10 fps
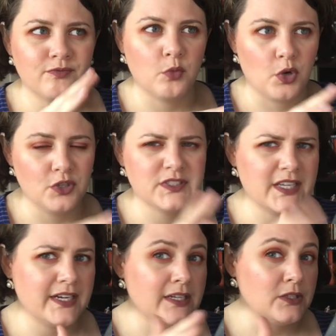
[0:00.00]
worlds
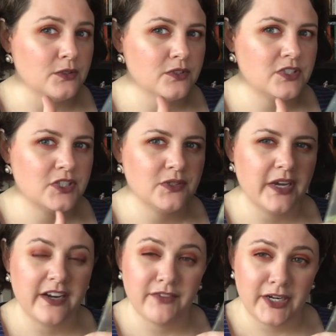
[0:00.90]
that it alludes to
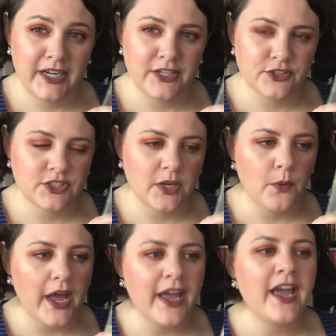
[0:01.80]
in a very interesting
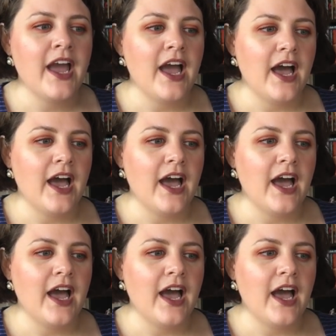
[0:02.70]
way,